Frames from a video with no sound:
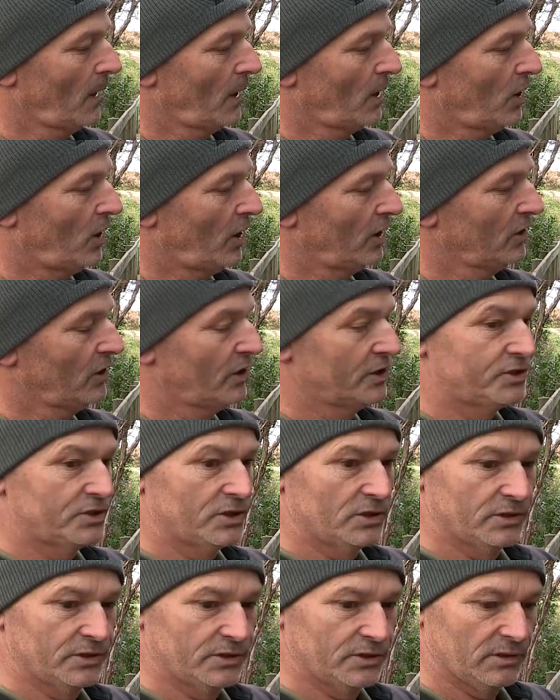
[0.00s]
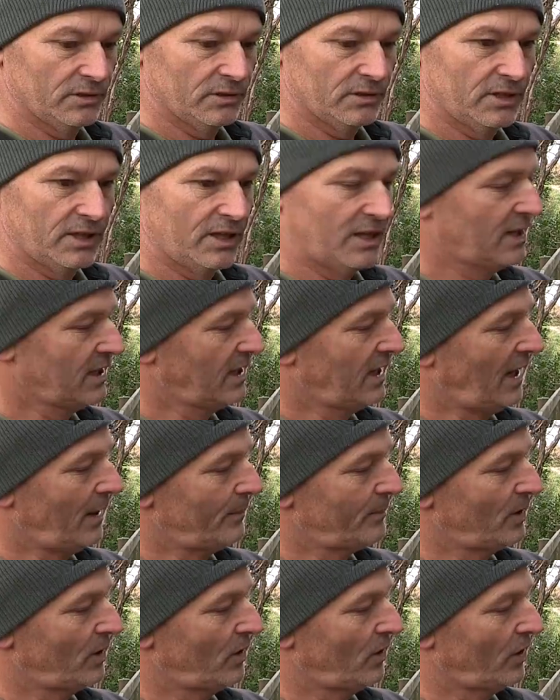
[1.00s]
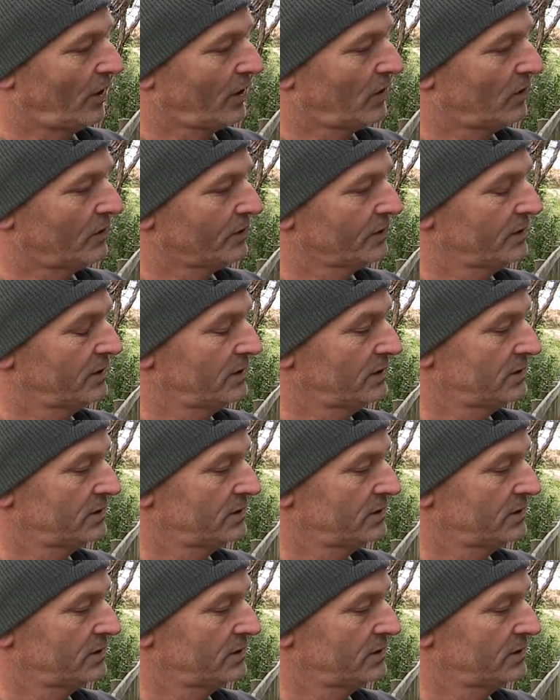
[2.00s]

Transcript: highlight your little camera icon,